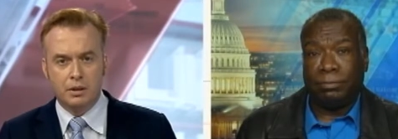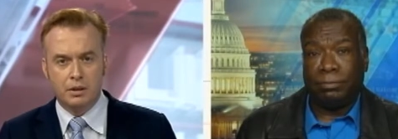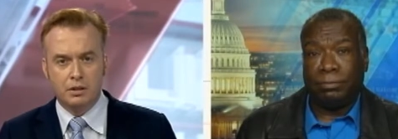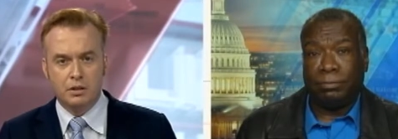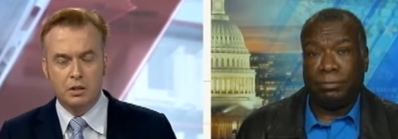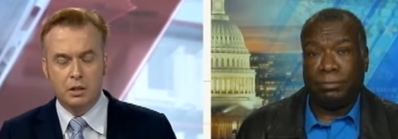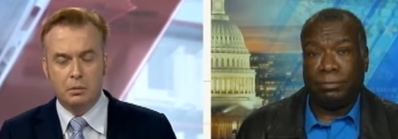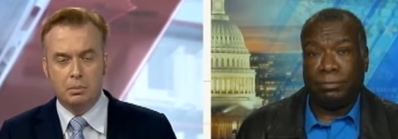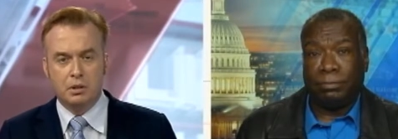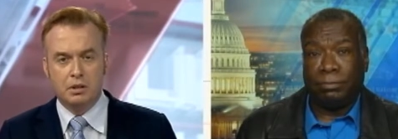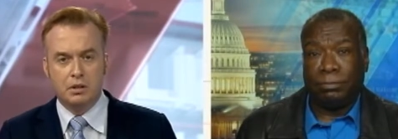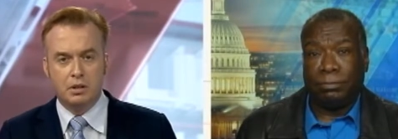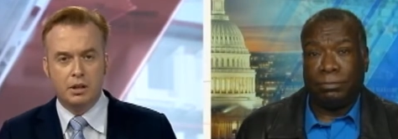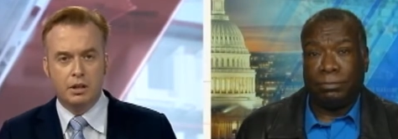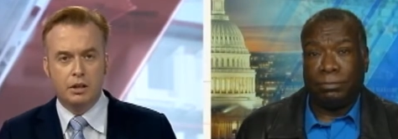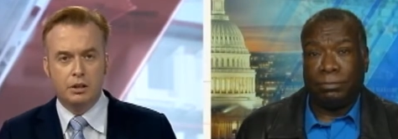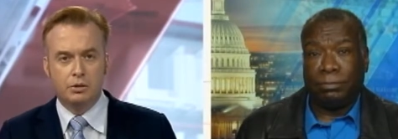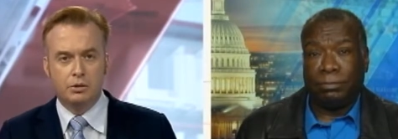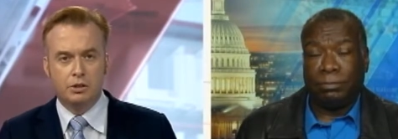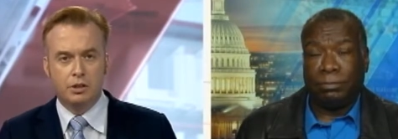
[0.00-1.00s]
Speaker 1: CBC
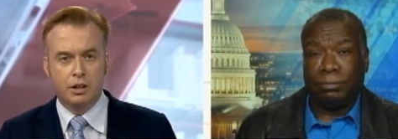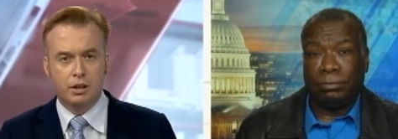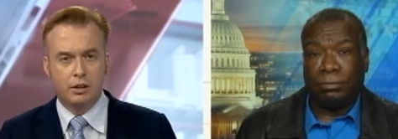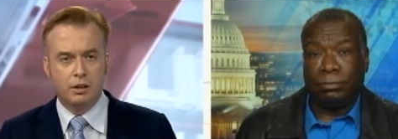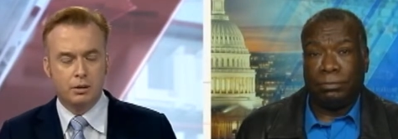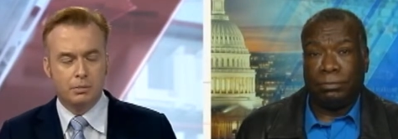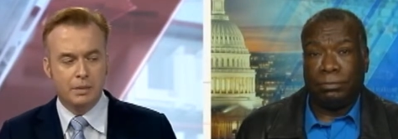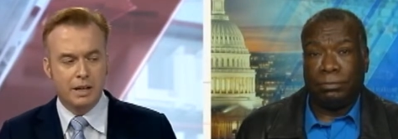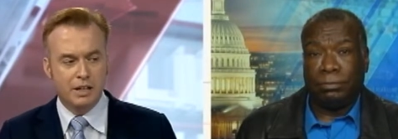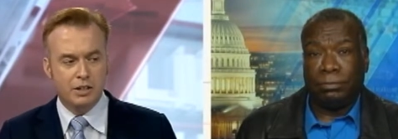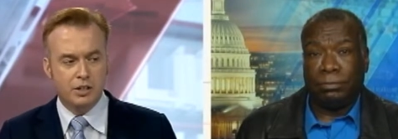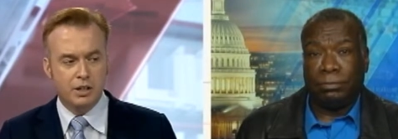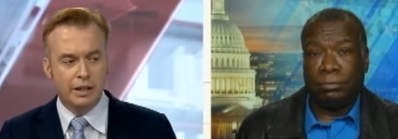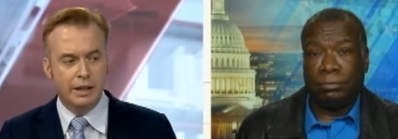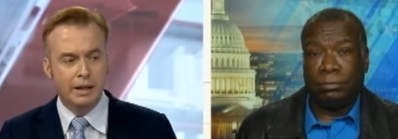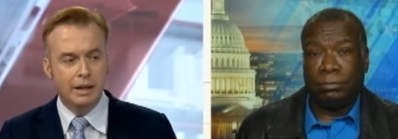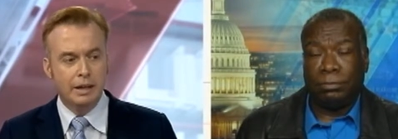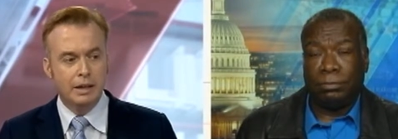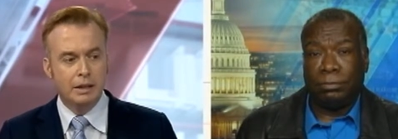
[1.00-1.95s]
host Jian Ghomeshi.